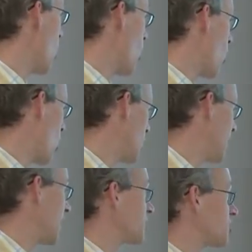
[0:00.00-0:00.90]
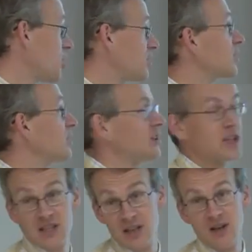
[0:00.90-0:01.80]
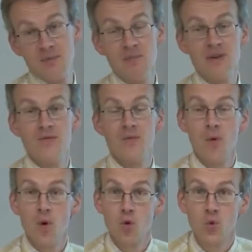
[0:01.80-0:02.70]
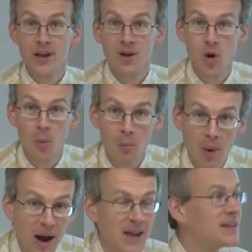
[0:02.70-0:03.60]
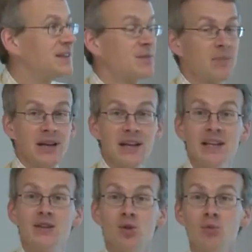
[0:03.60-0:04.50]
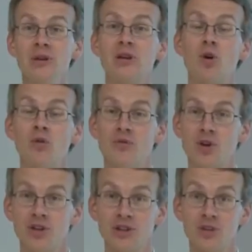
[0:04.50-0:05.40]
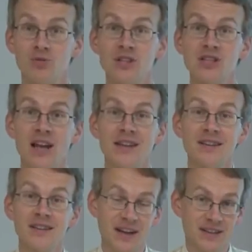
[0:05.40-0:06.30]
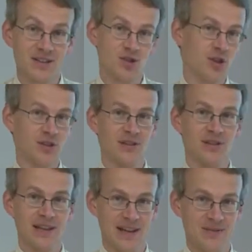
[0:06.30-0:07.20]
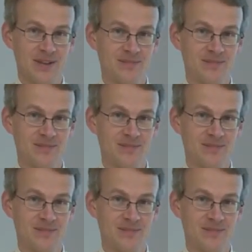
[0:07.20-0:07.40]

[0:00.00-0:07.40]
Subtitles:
all the uncertainties before we combine them need to be converted to the standard uncertainty level.